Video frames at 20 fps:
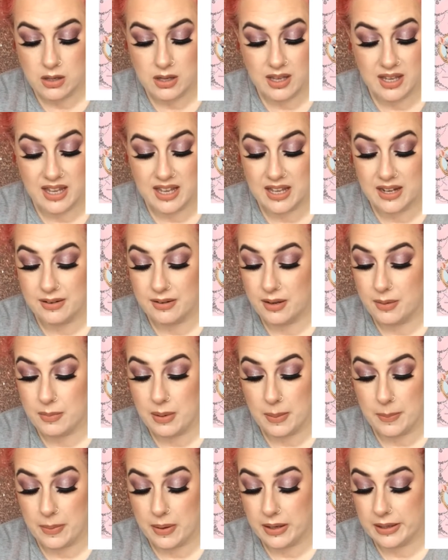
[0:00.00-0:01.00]
Again, I'm
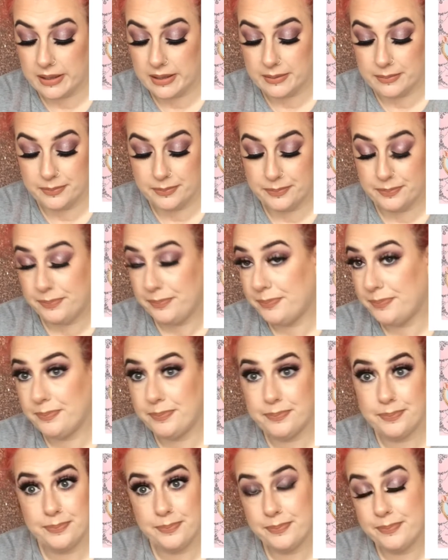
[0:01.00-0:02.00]
not buying it,
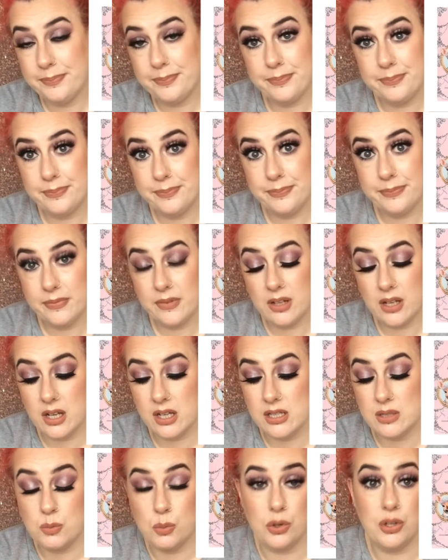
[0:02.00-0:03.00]

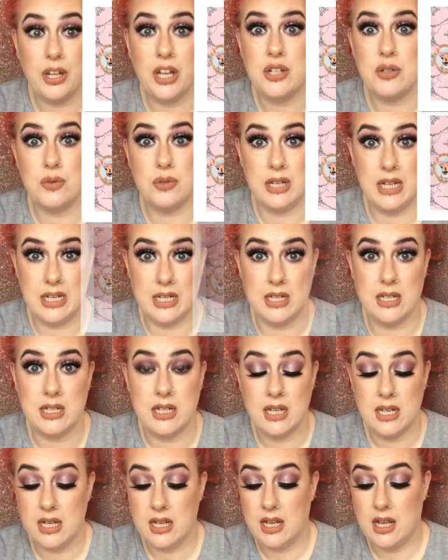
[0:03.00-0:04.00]
because 1, I don't need it,
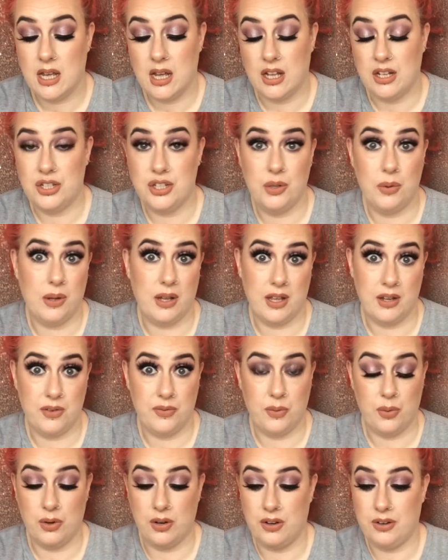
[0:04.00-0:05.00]
and 2, I can't
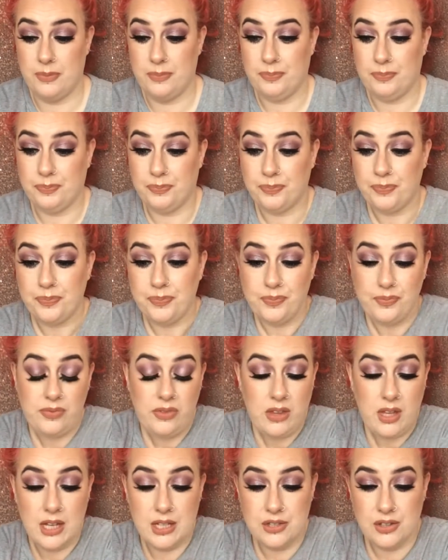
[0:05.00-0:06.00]
afford it.
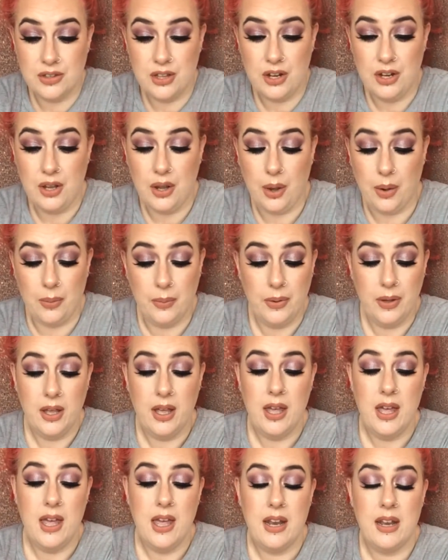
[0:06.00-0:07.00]
So there you go.
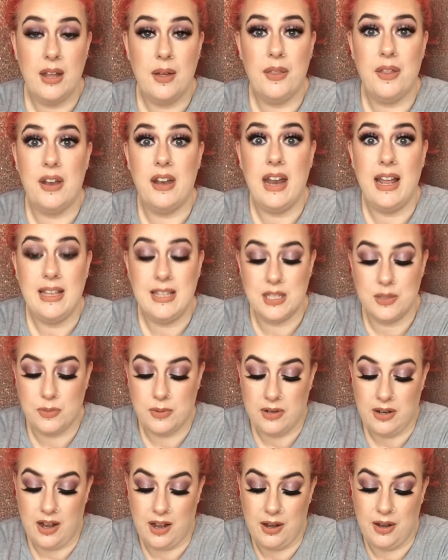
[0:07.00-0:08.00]
Now the next
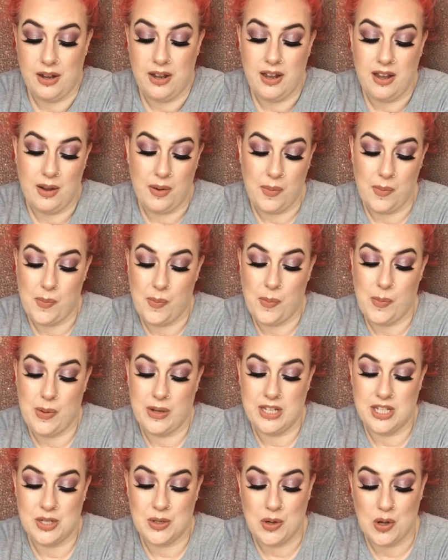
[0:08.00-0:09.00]
one I
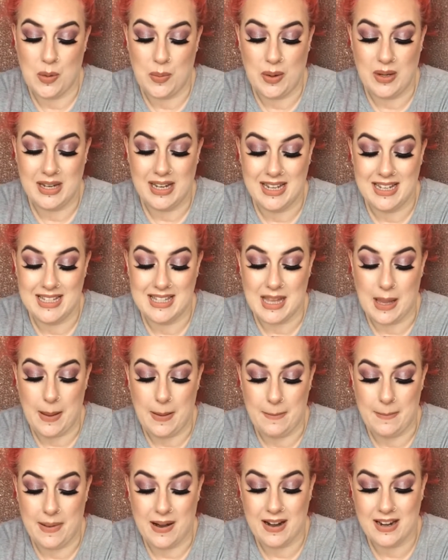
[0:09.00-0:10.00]
want to talk about is
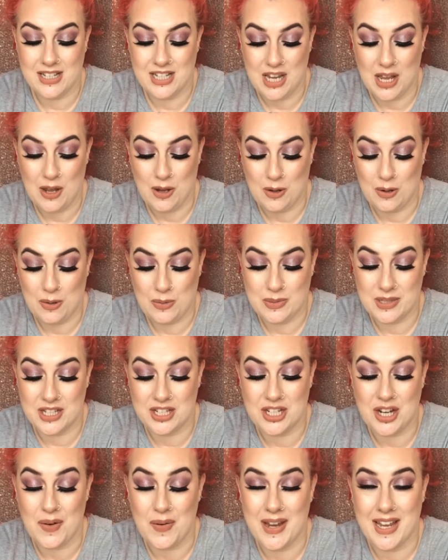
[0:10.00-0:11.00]
Marc Jacobs
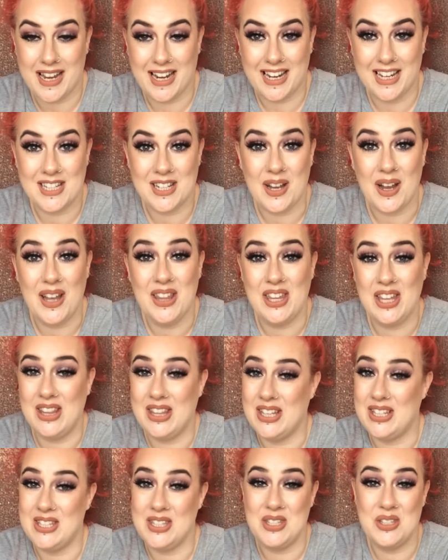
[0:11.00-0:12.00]
Cherry Collection. I
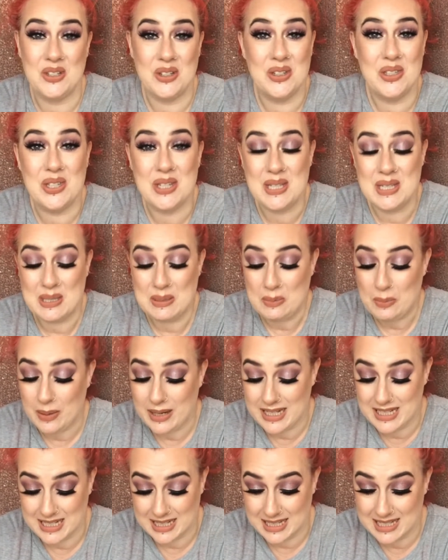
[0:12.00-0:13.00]
think this is just the
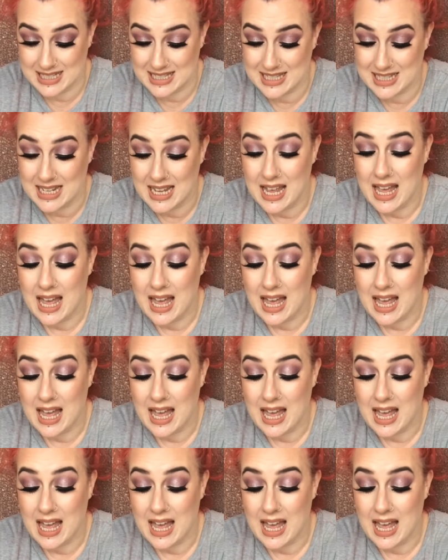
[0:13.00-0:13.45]
sweetest,